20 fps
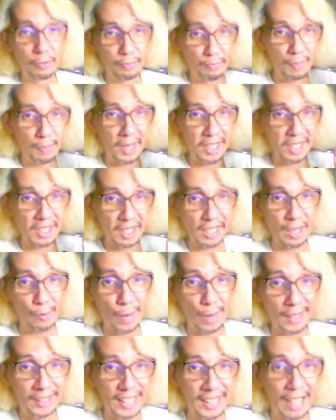basically
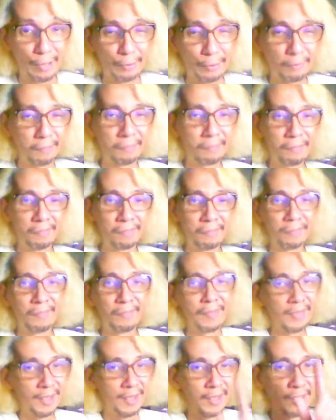went down.
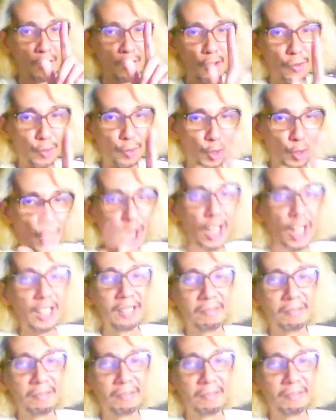Overall,